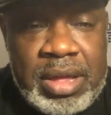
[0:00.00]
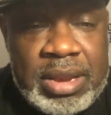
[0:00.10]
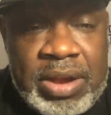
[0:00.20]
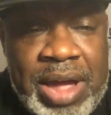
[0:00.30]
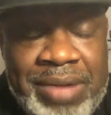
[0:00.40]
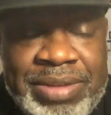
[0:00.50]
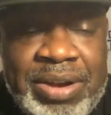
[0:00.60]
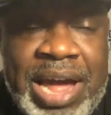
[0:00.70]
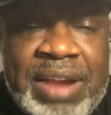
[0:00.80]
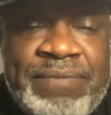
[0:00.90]
they don't have the
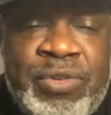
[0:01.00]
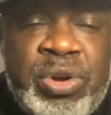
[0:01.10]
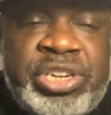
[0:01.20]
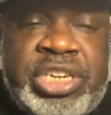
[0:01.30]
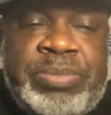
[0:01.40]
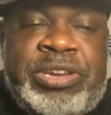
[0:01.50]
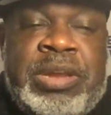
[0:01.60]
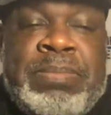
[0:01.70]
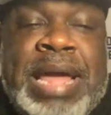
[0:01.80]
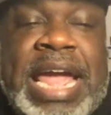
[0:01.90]
viewership to
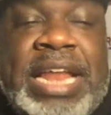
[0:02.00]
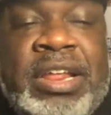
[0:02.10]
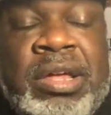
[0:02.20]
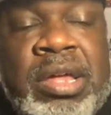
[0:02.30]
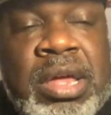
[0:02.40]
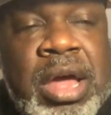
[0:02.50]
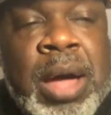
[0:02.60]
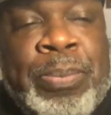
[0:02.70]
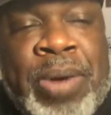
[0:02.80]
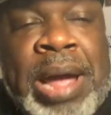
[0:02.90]
demand
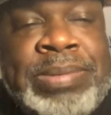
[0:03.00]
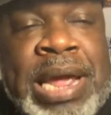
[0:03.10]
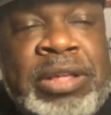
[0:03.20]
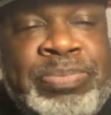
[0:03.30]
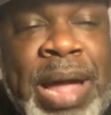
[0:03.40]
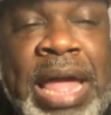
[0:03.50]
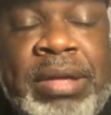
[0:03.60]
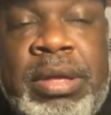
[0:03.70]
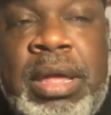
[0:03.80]
a primetime spot.